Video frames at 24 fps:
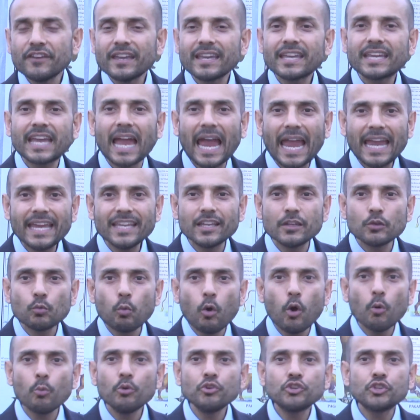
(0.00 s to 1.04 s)
in Canaan,
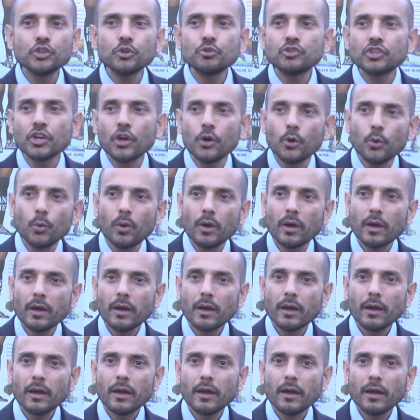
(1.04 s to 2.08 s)
what would you do?
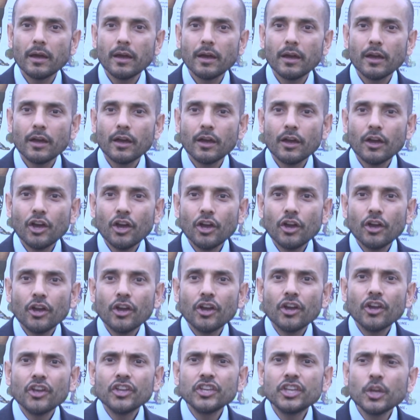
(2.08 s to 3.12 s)

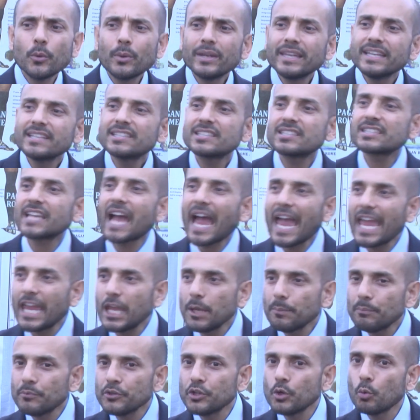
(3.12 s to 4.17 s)
You would
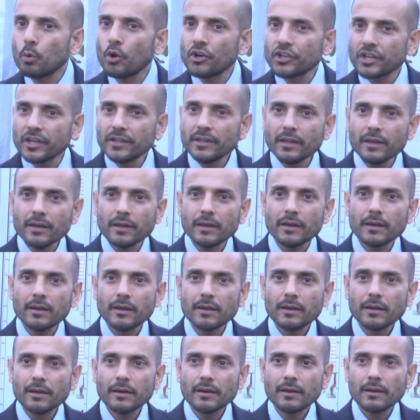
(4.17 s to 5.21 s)
escape, you wouldn't
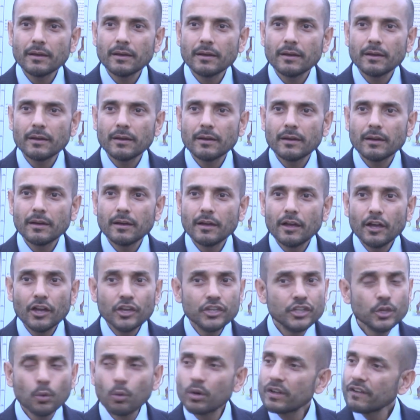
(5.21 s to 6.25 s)

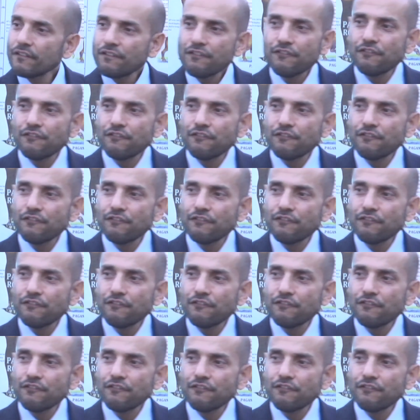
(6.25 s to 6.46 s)
you wouldn't